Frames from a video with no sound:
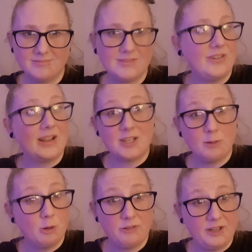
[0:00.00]
If you
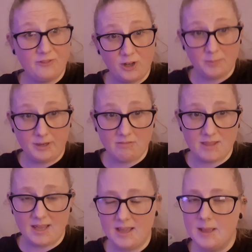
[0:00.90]
don't already follow me on
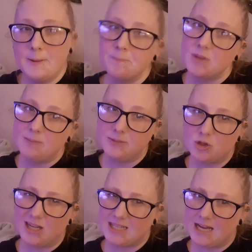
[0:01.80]
there. I've been
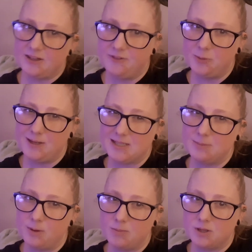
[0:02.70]
trying to add a few bits
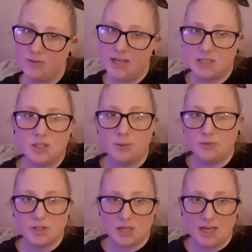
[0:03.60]
and bobs on there to do
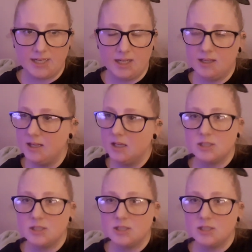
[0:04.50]
with the diet.